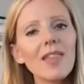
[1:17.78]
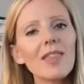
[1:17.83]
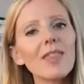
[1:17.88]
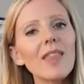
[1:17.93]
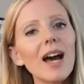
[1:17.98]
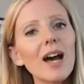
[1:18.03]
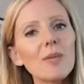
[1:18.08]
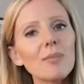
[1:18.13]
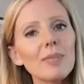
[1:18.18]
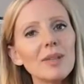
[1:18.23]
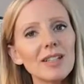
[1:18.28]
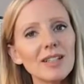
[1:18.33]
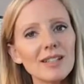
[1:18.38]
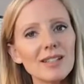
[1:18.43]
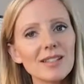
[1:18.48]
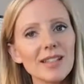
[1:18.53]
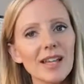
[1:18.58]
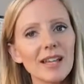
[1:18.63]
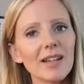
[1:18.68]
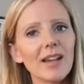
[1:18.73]
That being
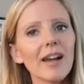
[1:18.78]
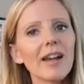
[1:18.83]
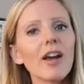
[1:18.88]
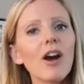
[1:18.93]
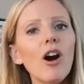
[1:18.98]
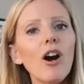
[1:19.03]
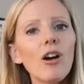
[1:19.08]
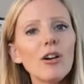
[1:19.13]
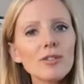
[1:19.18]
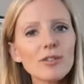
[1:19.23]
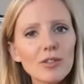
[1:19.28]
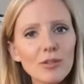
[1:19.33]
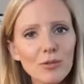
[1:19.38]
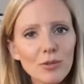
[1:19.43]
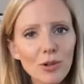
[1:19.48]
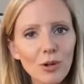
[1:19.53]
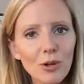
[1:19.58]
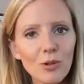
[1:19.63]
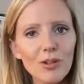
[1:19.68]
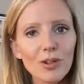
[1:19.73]
said, I also
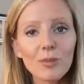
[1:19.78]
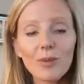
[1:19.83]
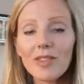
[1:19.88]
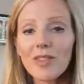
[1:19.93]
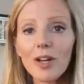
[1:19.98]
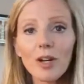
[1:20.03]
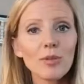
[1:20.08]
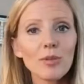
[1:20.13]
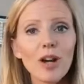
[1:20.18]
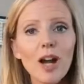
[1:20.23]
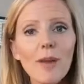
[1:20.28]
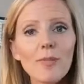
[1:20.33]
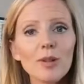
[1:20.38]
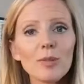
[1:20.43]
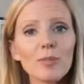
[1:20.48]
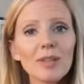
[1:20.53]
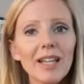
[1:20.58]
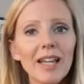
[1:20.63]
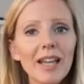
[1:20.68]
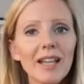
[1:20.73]
know that without proper
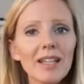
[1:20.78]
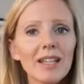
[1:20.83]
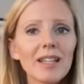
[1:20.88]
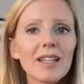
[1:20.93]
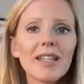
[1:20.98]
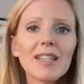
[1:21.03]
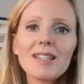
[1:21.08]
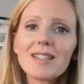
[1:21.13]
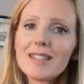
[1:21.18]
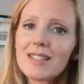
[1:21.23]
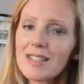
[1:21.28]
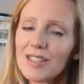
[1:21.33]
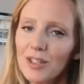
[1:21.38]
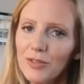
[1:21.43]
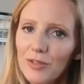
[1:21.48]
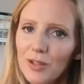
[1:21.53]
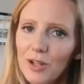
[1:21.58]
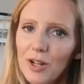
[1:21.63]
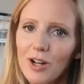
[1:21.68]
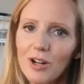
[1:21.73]
planning, it's
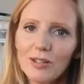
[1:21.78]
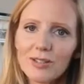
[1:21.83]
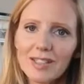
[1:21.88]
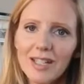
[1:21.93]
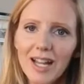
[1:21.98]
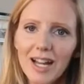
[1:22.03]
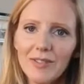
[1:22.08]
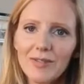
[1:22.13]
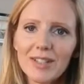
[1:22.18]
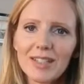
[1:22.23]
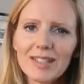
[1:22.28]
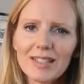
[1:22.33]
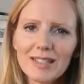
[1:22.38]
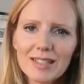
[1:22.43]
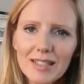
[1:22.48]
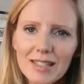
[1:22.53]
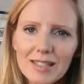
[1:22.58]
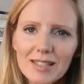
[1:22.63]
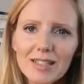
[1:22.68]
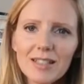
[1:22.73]
difficult to have
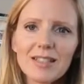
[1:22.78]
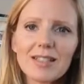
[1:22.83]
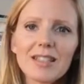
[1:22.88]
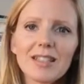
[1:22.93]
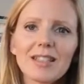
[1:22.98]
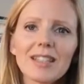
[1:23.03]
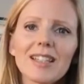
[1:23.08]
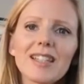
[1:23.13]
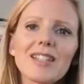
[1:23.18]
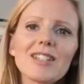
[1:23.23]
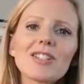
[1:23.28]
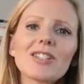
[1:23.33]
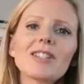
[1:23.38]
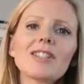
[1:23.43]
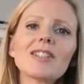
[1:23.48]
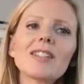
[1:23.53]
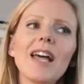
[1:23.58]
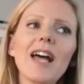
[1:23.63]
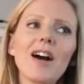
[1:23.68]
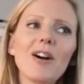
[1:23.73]
consistent,
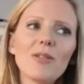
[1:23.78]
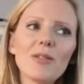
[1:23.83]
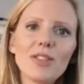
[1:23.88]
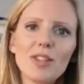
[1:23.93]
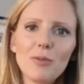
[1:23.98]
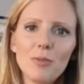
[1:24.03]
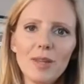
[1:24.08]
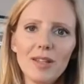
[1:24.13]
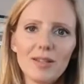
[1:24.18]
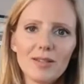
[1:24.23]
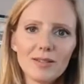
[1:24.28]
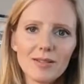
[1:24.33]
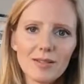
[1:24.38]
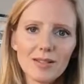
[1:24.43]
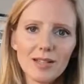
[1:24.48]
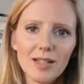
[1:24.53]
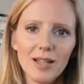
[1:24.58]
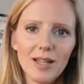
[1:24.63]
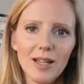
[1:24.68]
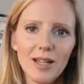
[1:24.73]
delicious, healthy
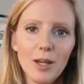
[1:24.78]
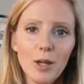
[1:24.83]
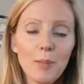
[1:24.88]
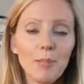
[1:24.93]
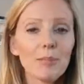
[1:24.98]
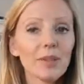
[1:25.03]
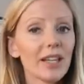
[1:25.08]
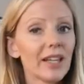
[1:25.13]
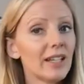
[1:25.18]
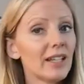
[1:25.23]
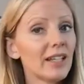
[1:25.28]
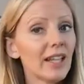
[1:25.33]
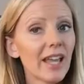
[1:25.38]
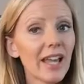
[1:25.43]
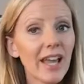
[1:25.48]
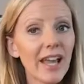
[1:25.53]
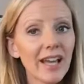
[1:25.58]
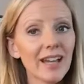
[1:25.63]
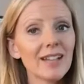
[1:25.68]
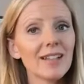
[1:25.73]
meals. Planning
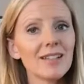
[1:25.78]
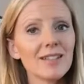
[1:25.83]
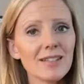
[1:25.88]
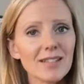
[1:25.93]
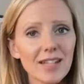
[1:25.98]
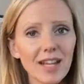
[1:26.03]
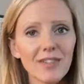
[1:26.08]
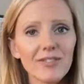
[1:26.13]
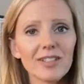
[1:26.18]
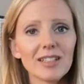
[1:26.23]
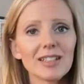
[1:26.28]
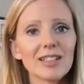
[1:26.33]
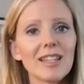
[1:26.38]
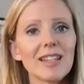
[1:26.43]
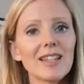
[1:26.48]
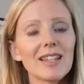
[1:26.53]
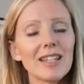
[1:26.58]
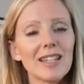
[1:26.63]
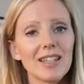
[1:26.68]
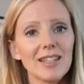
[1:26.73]
ahead is definitely
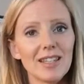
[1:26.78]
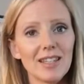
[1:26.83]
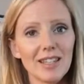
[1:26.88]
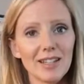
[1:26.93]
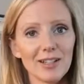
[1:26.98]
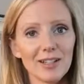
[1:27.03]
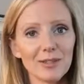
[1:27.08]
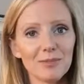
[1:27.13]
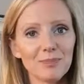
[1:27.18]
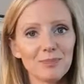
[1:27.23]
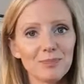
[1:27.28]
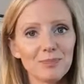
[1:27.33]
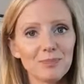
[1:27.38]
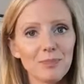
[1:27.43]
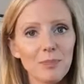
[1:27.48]
the key here.